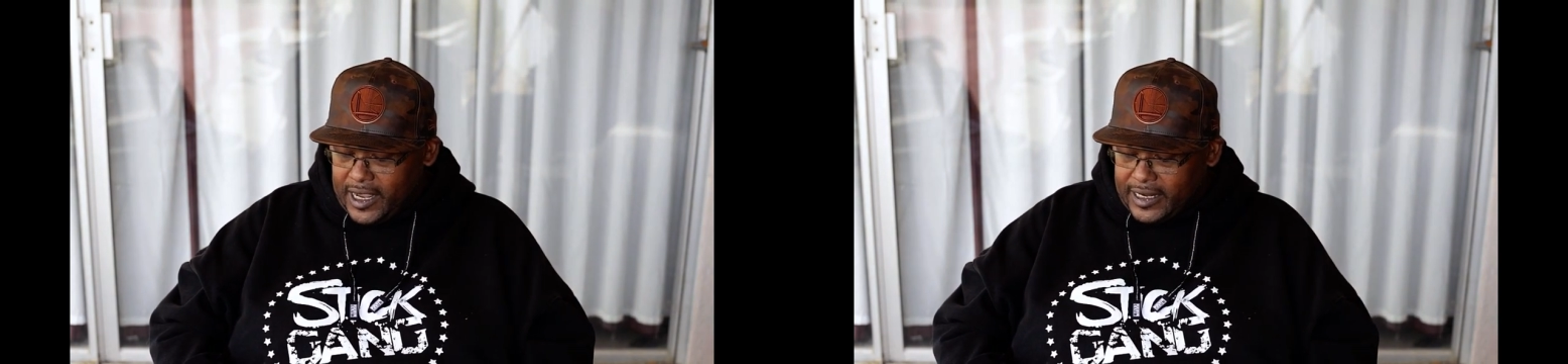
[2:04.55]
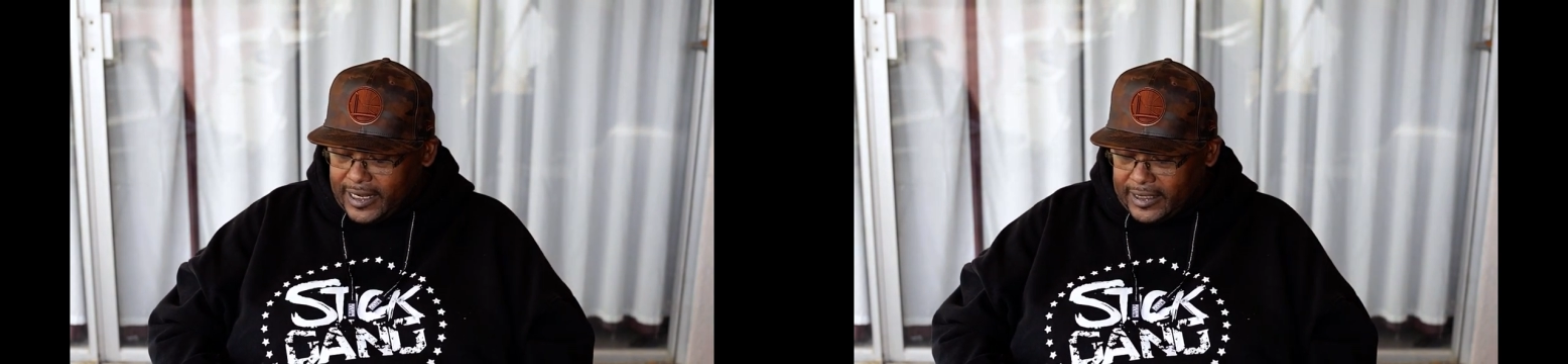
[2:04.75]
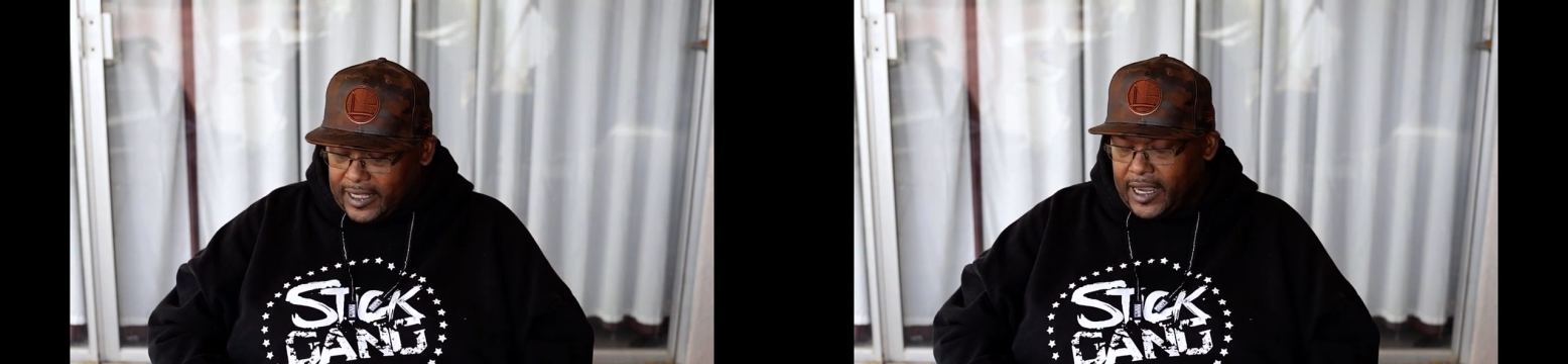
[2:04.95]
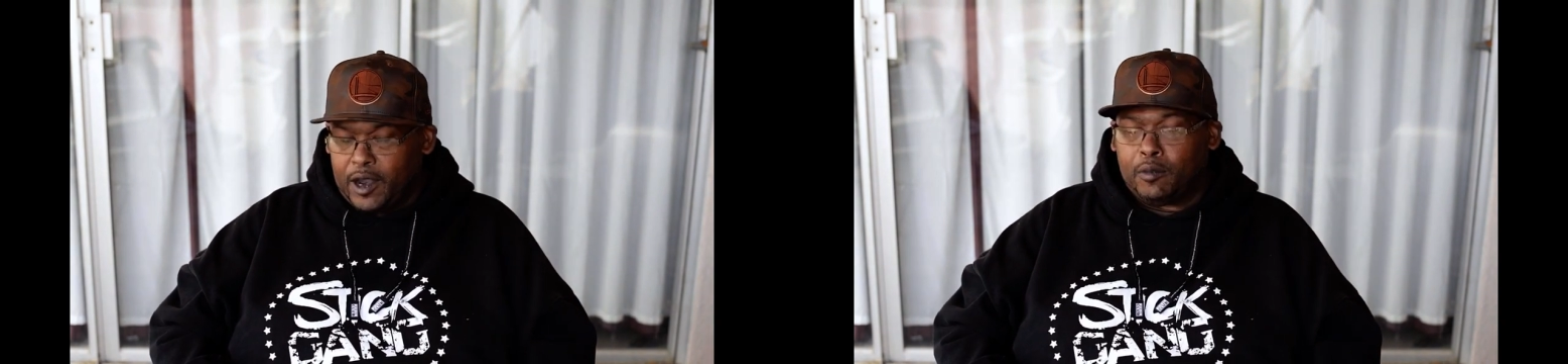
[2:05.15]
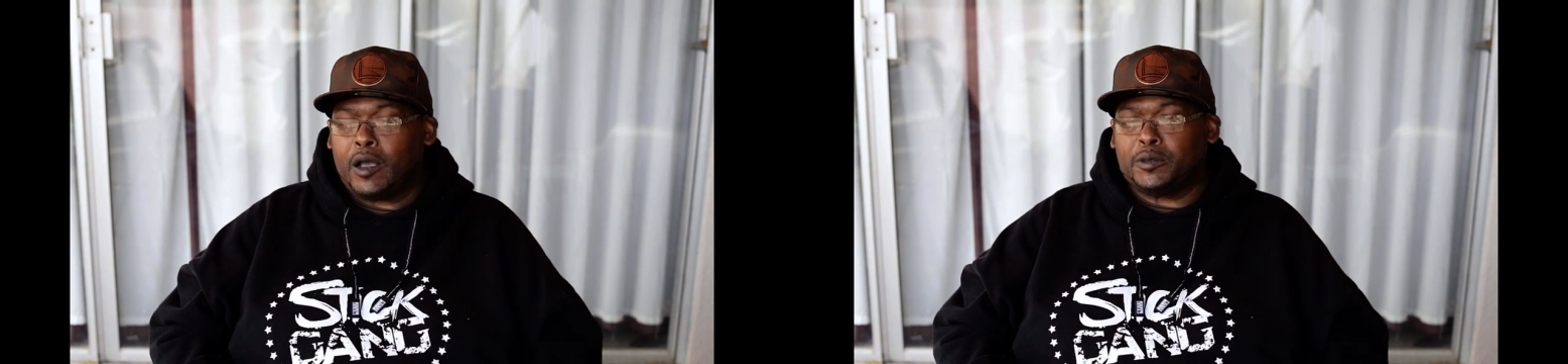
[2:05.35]
they think
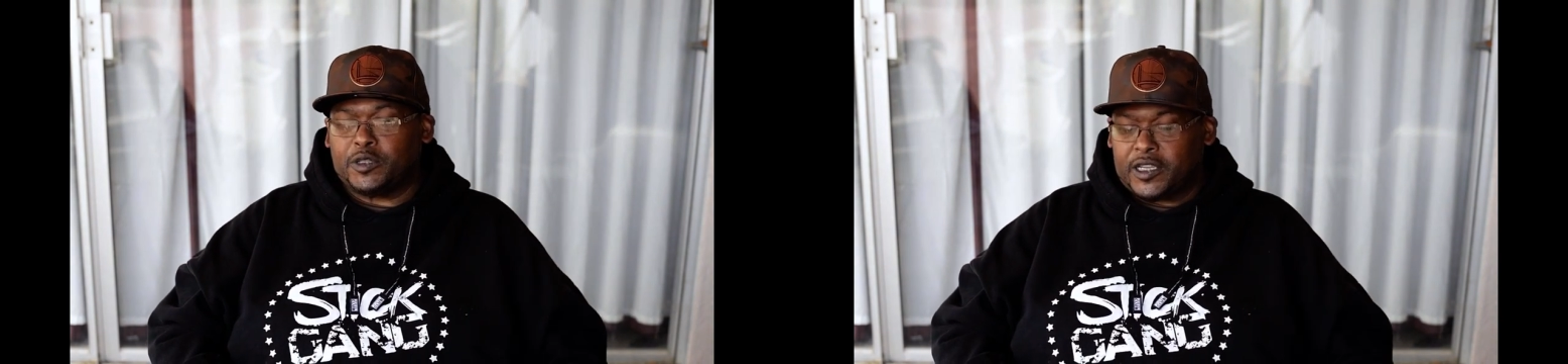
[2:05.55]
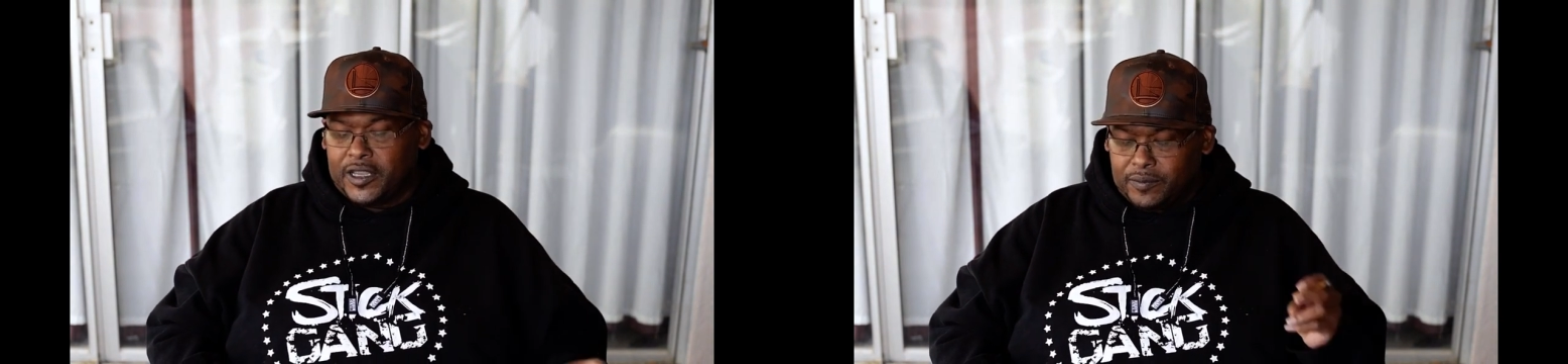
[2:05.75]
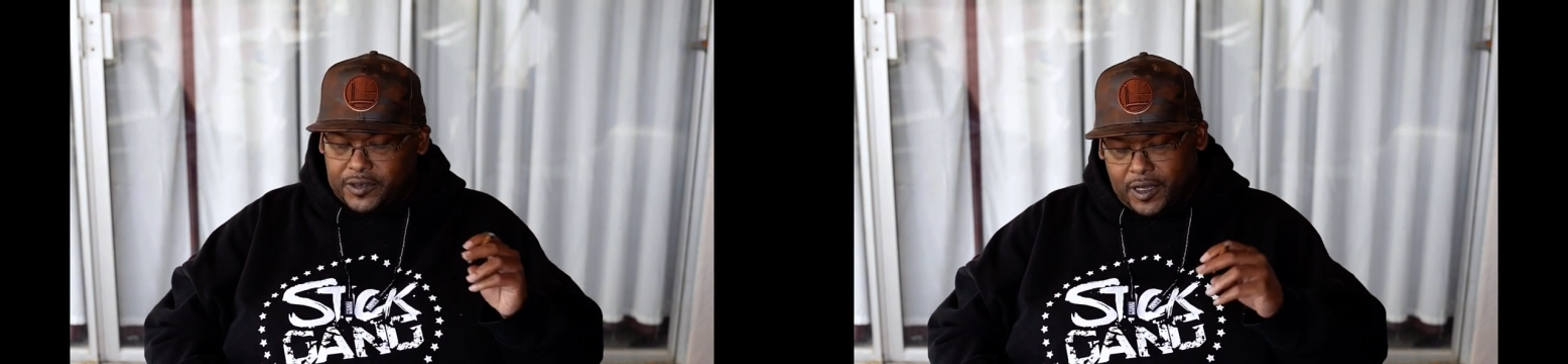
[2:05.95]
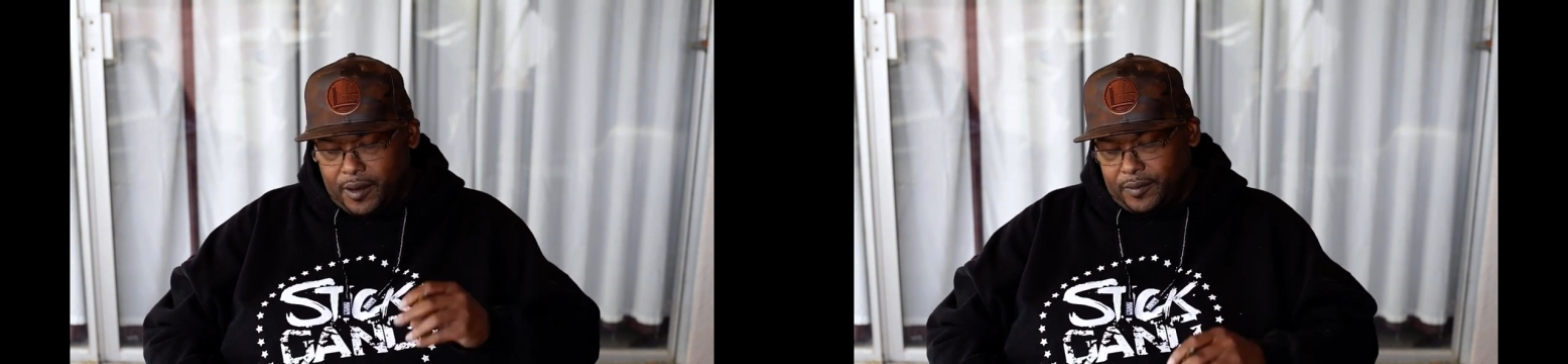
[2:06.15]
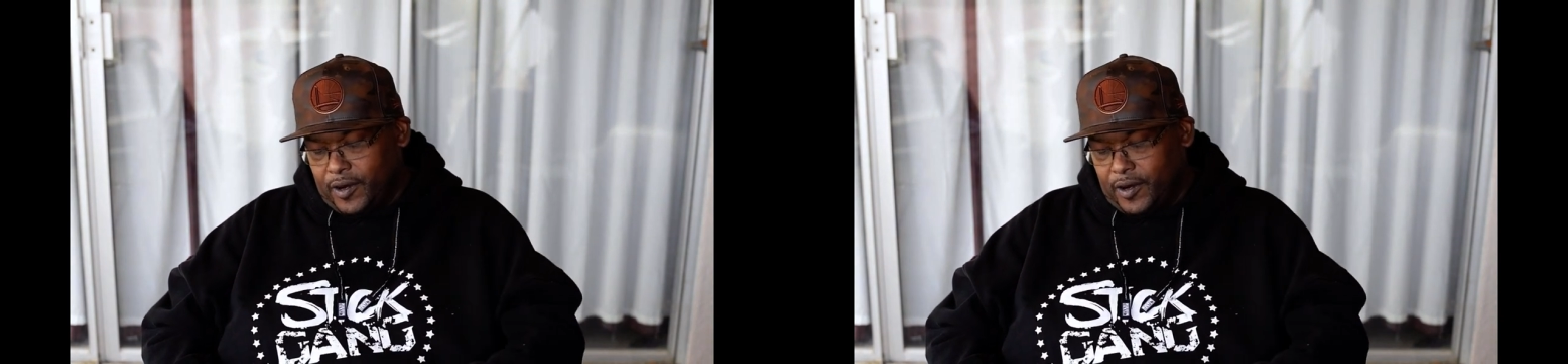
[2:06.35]
everybody's supposed to give them something,